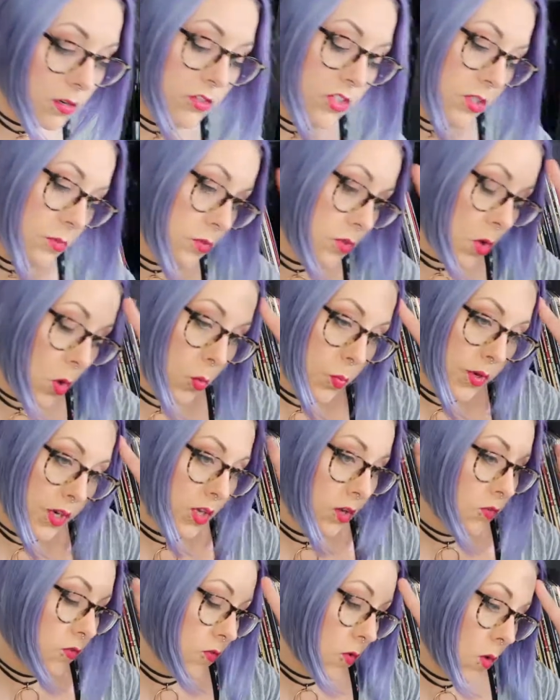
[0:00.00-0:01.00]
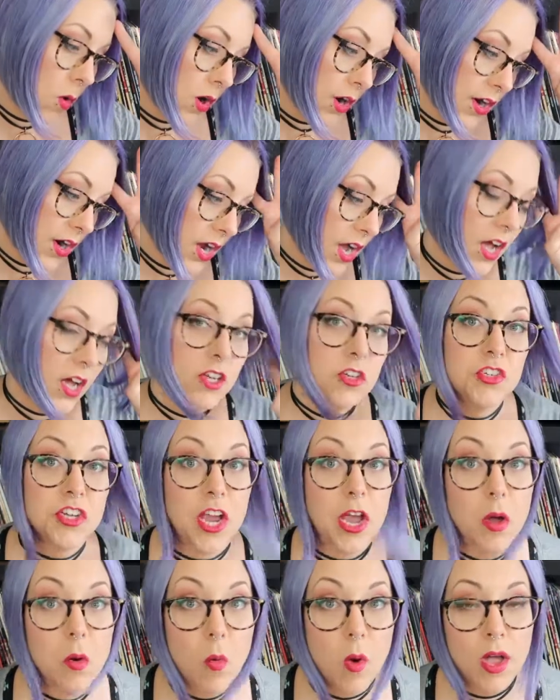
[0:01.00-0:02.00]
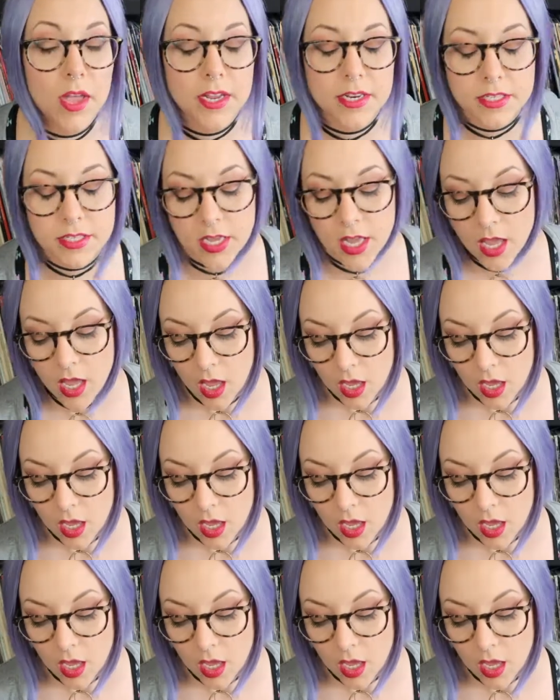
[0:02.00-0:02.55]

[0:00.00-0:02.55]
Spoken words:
out she was opening for Jack White.